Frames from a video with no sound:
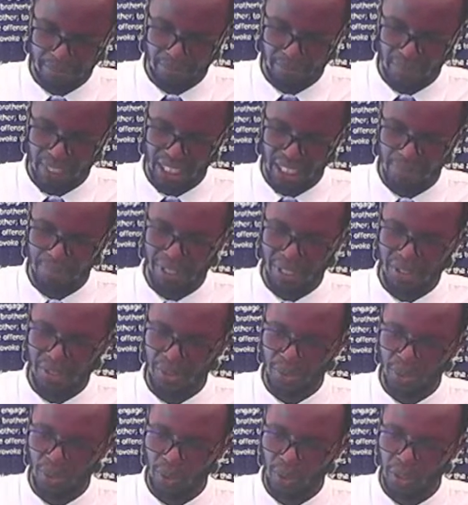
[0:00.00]
Help us to
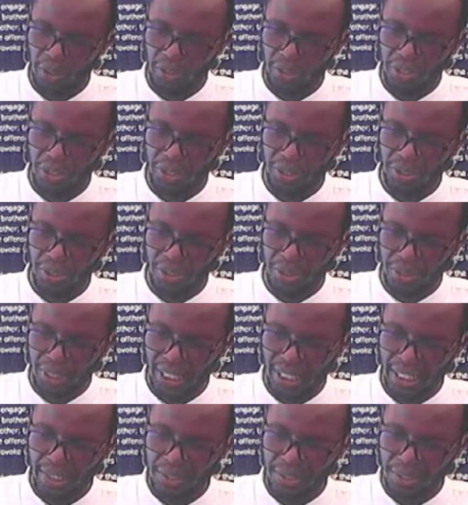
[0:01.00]
hold on to you, to
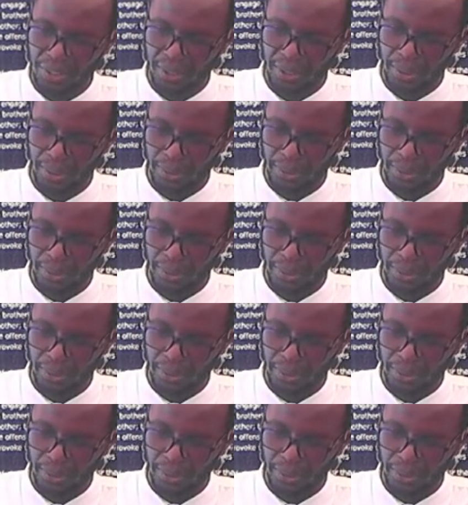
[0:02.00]
cling to you.